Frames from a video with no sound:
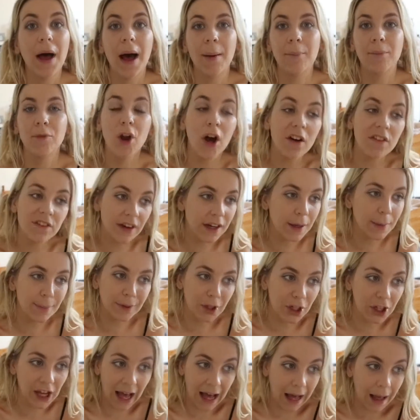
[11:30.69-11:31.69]
I'm not very
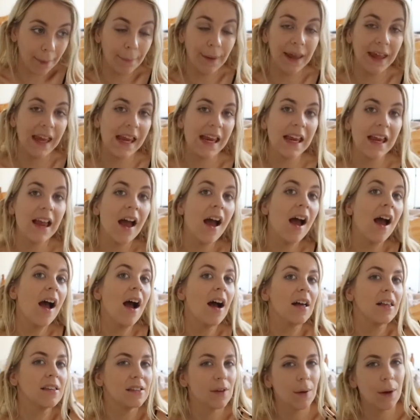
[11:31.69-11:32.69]
pluck happy,
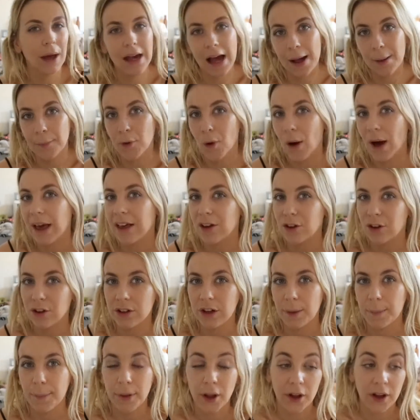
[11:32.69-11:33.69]
so I am quite
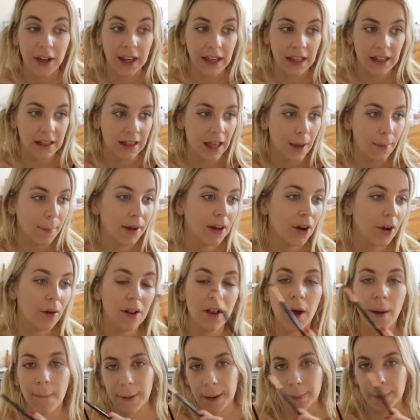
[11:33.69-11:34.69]
good at plucking them. I know a
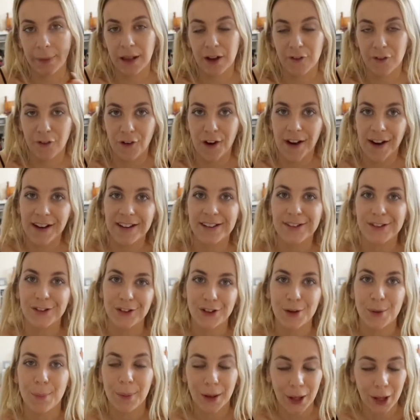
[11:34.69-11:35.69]
lot of people are frightened
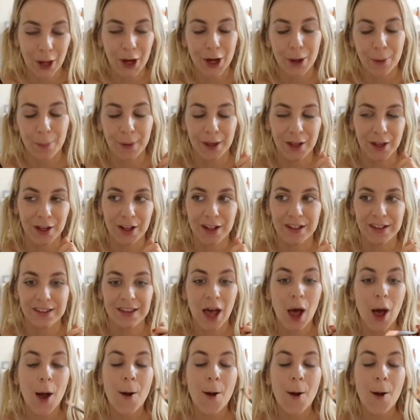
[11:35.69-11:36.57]
to pluck because